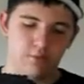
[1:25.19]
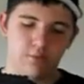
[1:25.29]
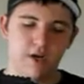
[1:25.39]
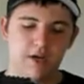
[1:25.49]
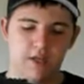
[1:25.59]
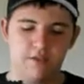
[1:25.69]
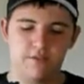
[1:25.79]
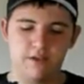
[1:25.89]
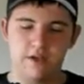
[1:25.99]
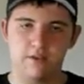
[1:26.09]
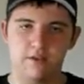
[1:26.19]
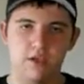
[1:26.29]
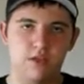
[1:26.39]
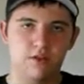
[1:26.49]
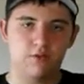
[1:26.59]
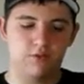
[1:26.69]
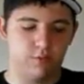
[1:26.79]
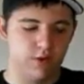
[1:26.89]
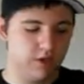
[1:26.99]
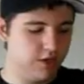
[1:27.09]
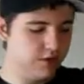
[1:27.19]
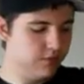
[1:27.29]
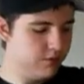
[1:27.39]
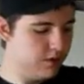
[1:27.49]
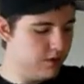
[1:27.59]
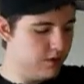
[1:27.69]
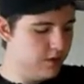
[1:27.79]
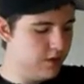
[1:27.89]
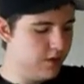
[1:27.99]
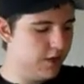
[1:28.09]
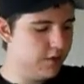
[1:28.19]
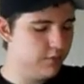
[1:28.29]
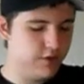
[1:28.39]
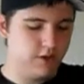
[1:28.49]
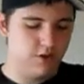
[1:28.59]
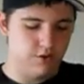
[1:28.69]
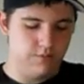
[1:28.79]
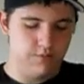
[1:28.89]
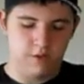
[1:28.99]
the right-hand side of the gun. There is one here and one here.